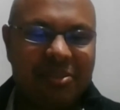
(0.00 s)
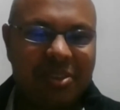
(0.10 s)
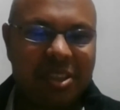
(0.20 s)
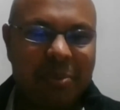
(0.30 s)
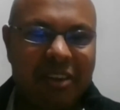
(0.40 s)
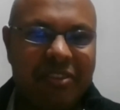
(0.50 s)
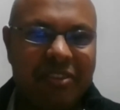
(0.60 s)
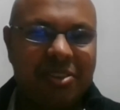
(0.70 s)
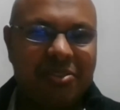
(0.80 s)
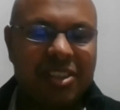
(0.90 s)
for the benefit
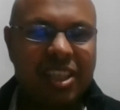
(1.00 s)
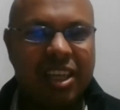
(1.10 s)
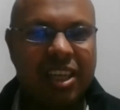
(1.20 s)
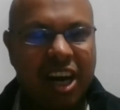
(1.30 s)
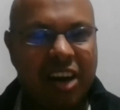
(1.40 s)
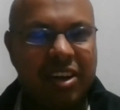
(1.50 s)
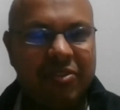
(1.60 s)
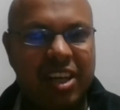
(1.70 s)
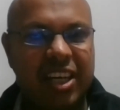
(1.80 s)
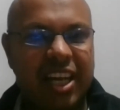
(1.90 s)
of our
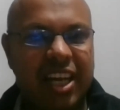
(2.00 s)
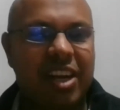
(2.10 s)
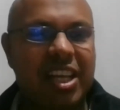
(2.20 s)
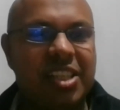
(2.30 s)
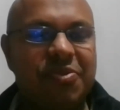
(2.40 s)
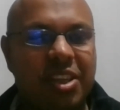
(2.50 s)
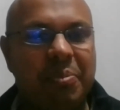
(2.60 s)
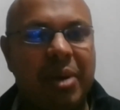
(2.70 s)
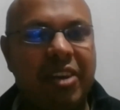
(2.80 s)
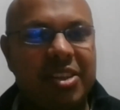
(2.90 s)
work as well as for the
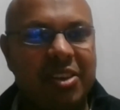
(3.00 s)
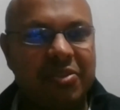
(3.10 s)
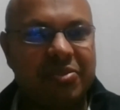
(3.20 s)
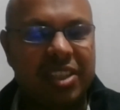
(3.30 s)
benefit of